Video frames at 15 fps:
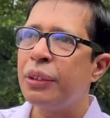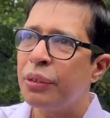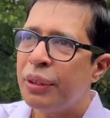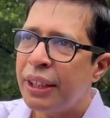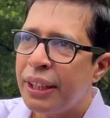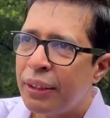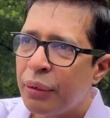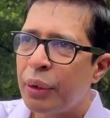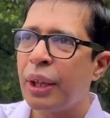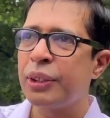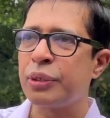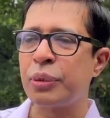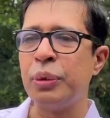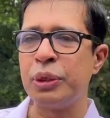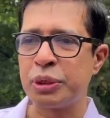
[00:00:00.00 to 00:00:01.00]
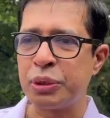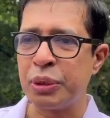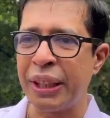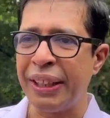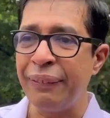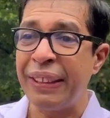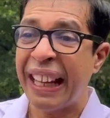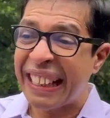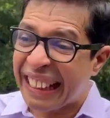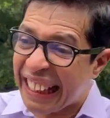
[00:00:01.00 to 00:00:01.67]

to the rural schools today we are